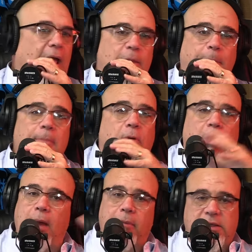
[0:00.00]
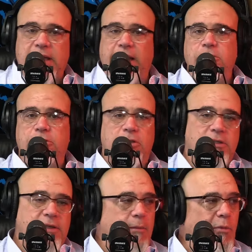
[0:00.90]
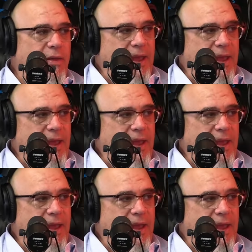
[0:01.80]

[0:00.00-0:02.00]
and the people in Lubbock, Texas are the same way.